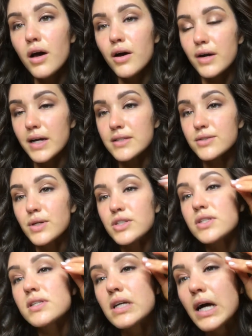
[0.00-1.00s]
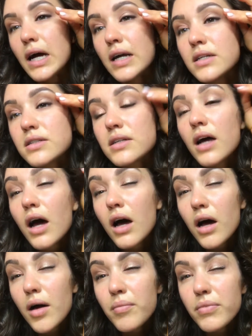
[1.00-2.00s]
Okay, so I just lined
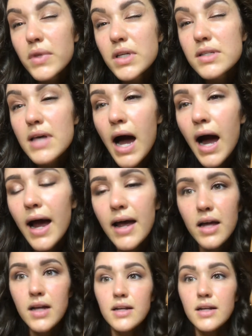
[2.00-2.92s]
this eye